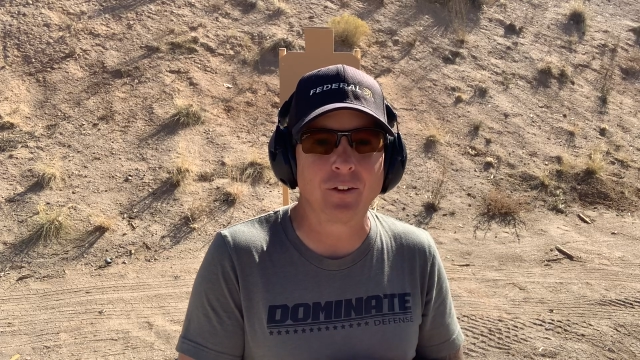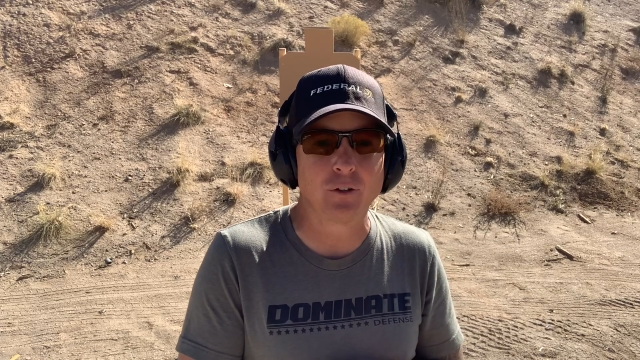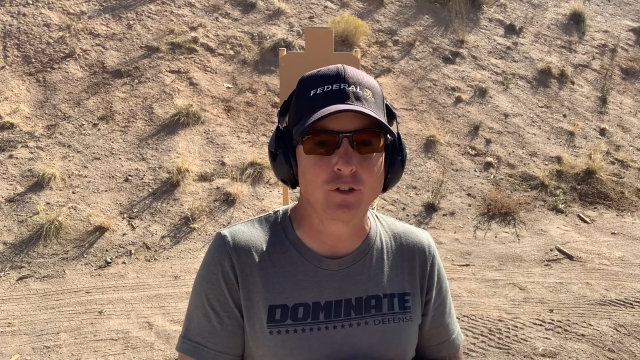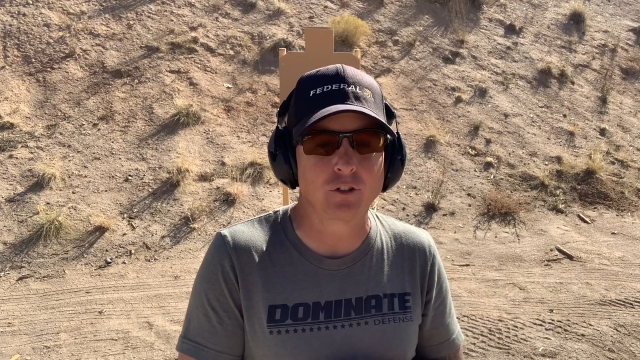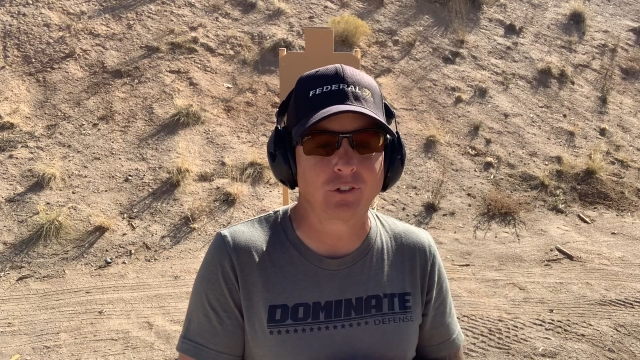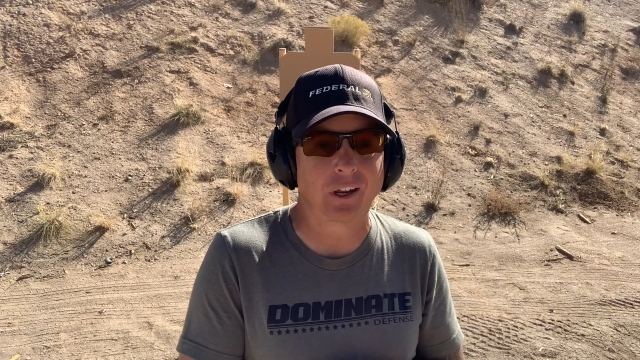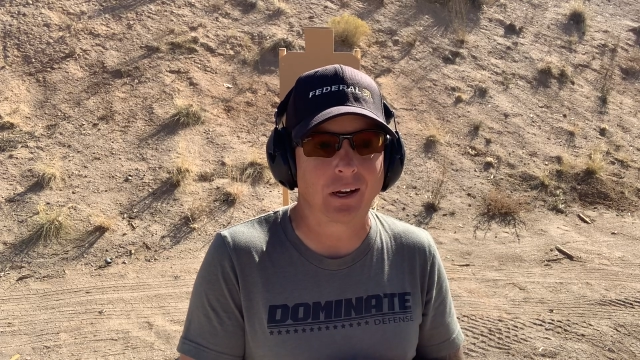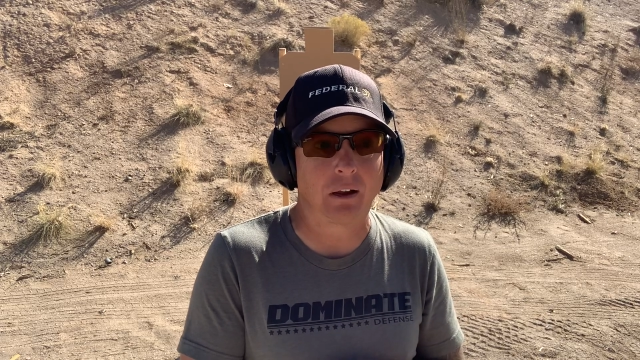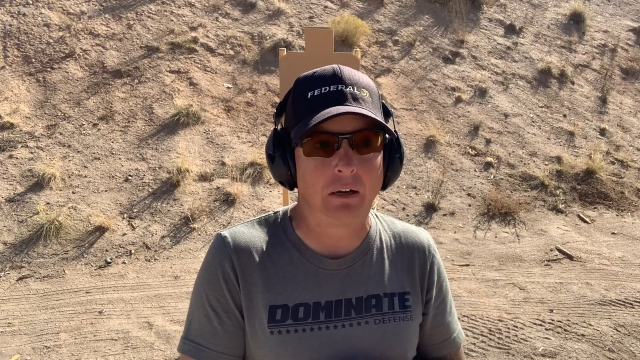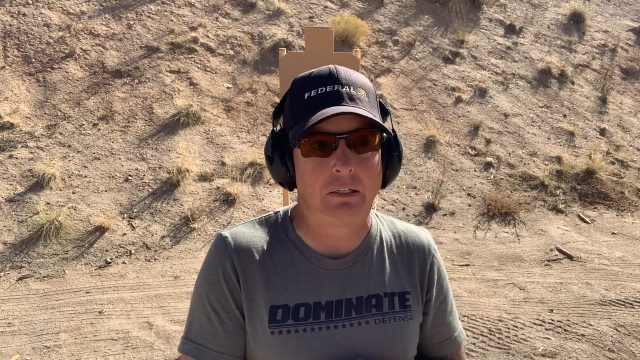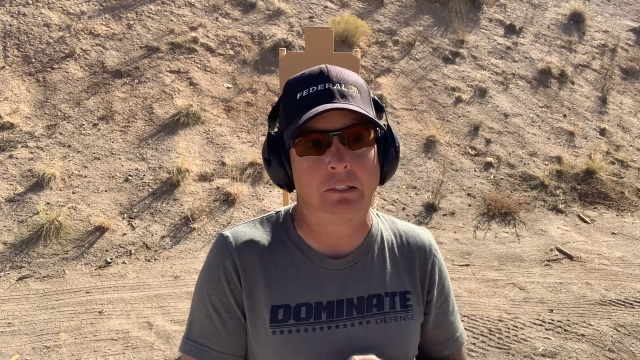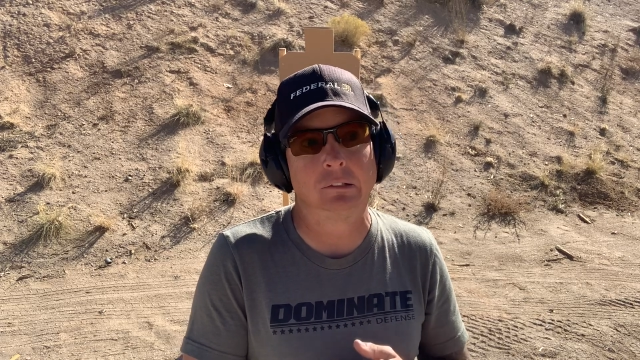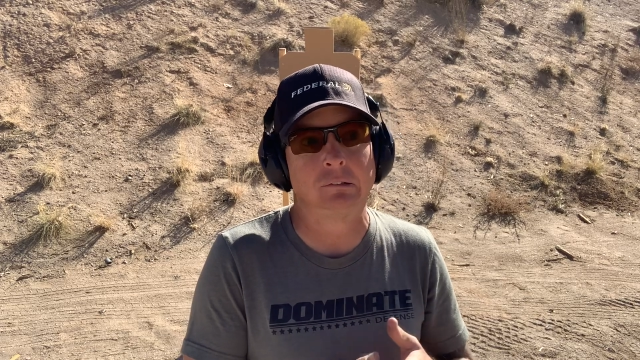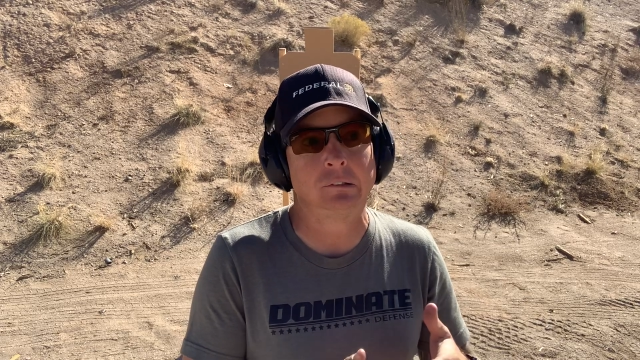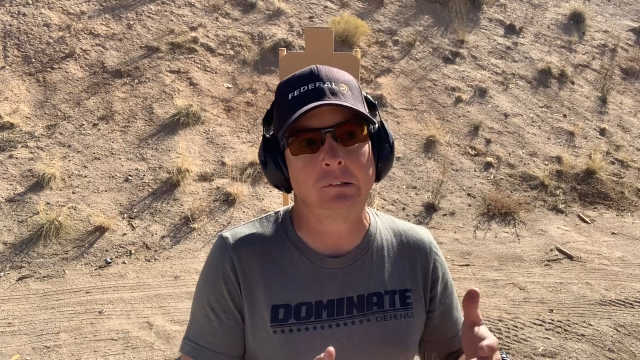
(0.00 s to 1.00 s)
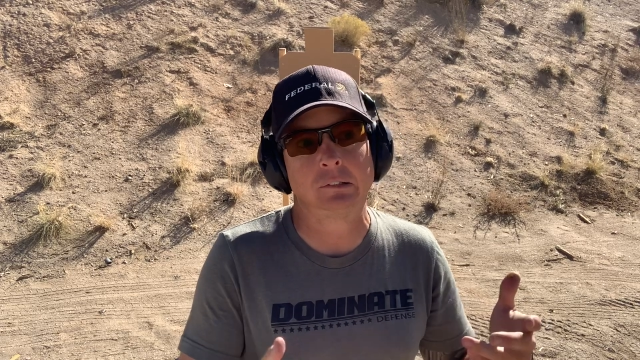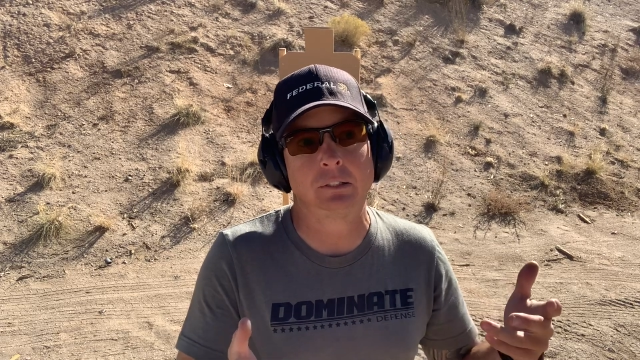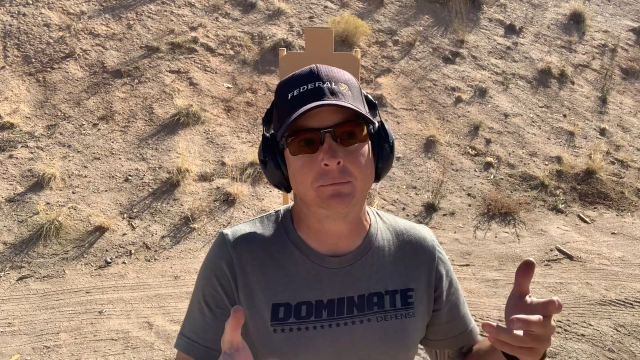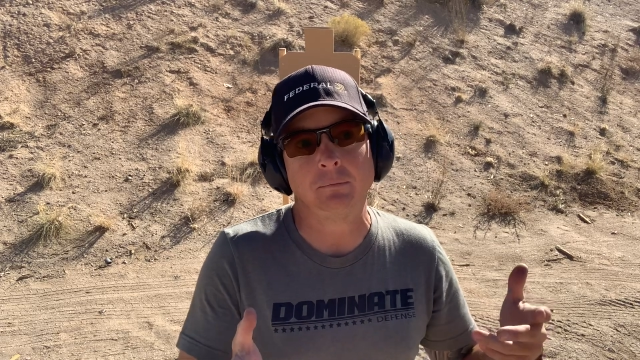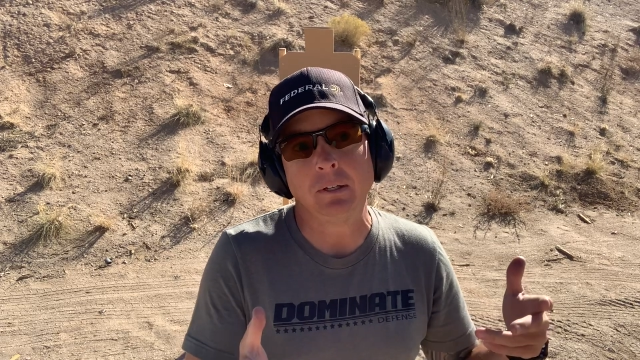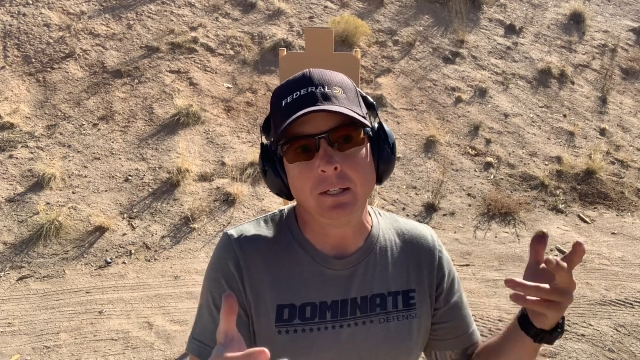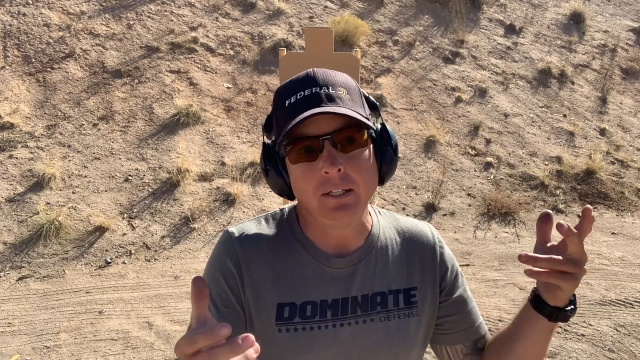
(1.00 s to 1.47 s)
They're just like, I don't know.
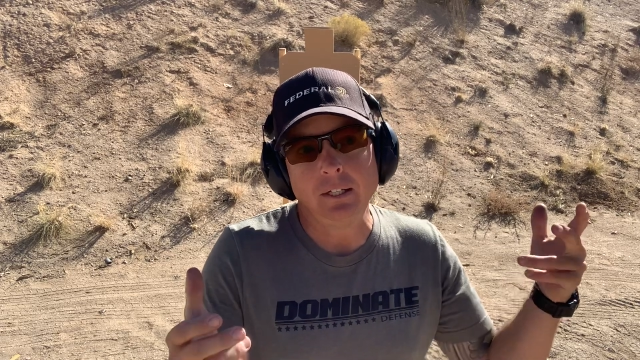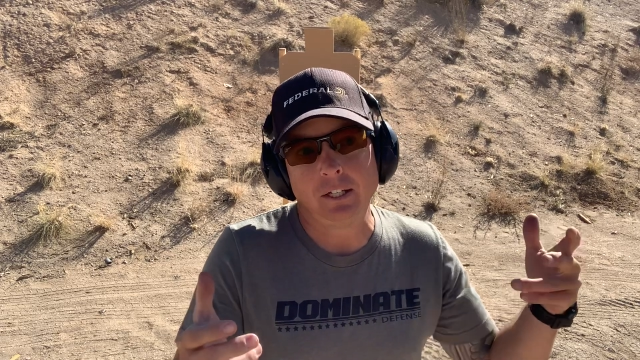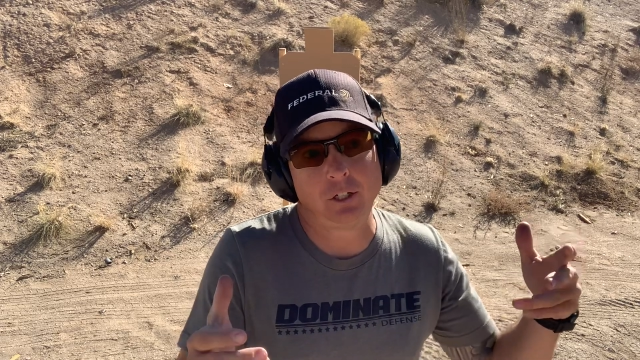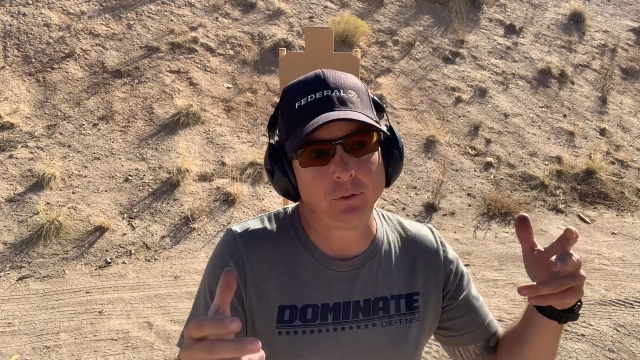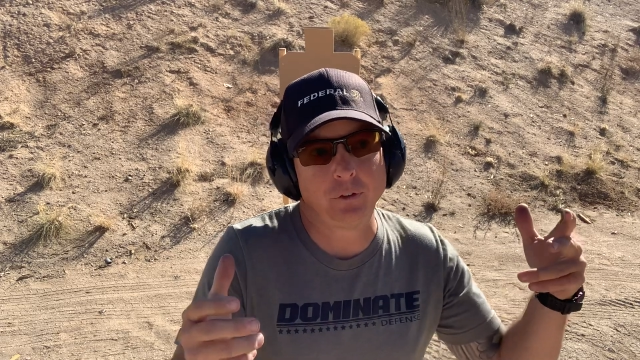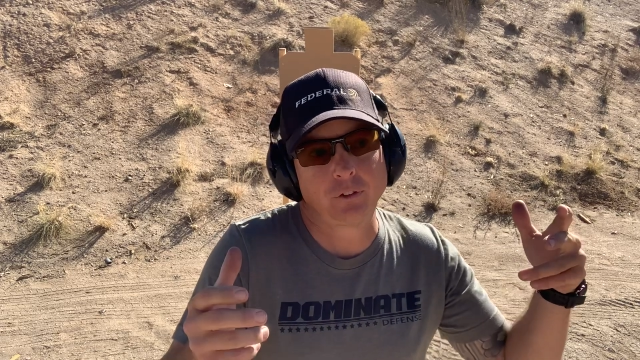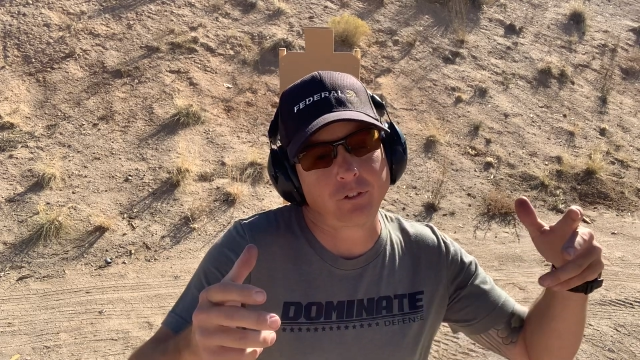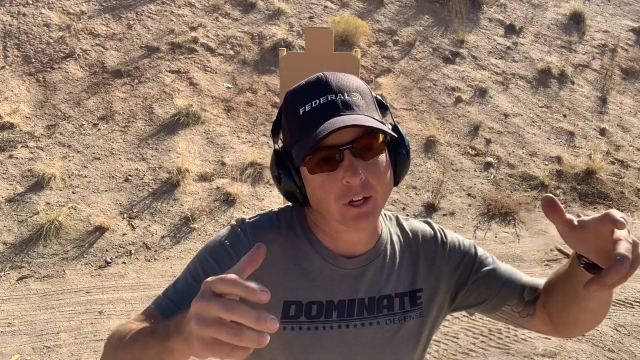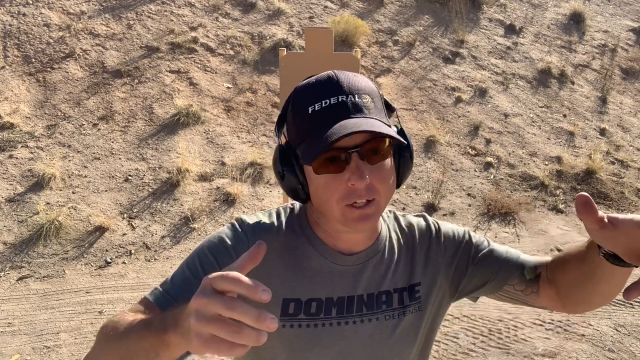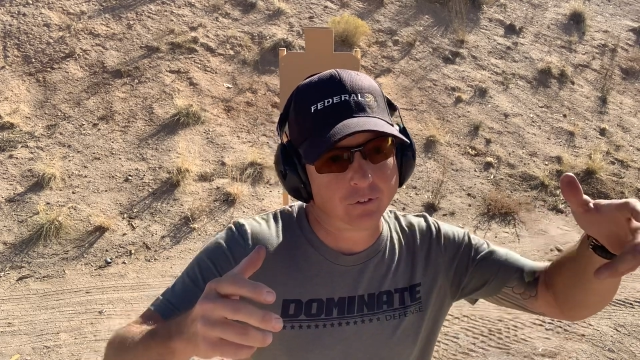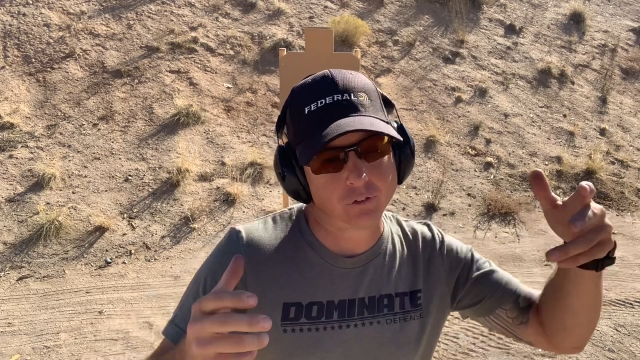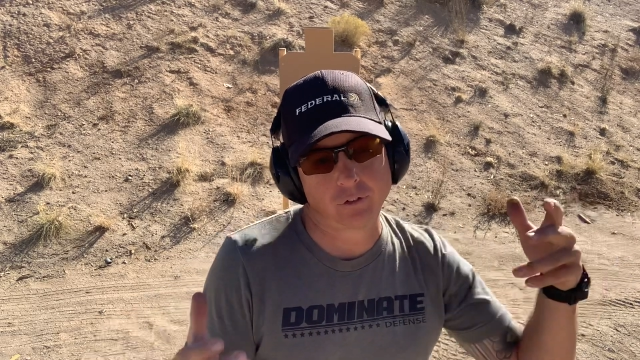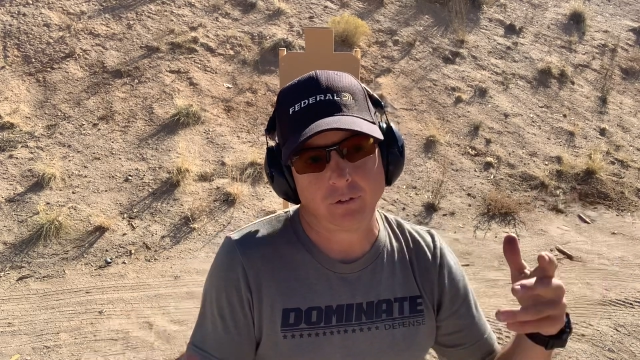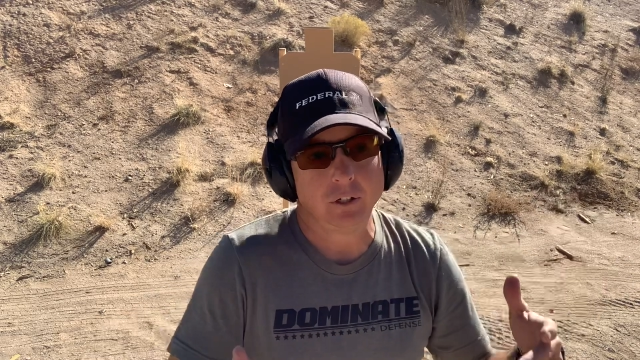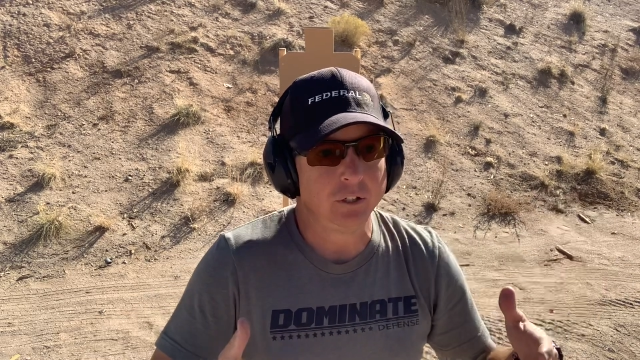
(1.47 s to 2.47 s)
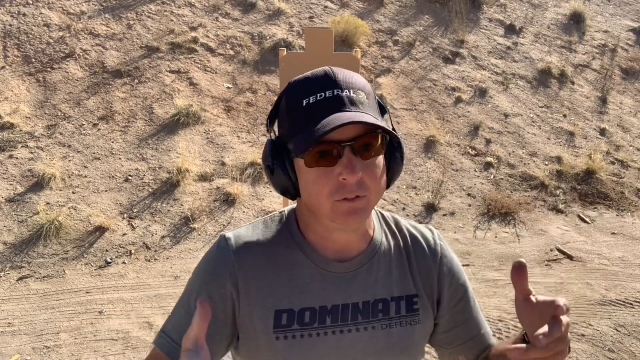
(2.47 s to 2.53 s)
I held the sights